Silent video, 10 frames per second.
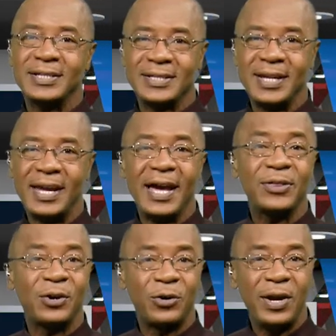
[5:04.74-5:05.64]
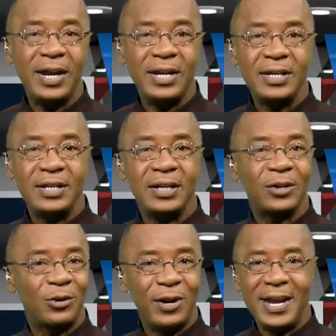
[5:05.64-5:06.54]
stay at the Crane,
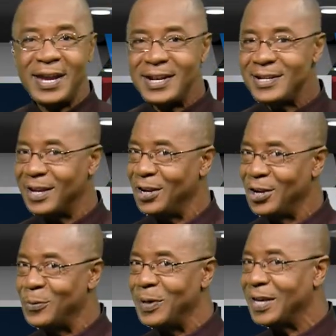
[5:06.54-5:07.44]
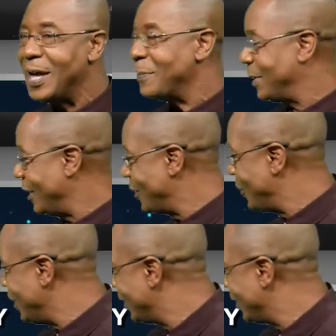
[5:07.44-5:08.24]
Crane, here we come, here we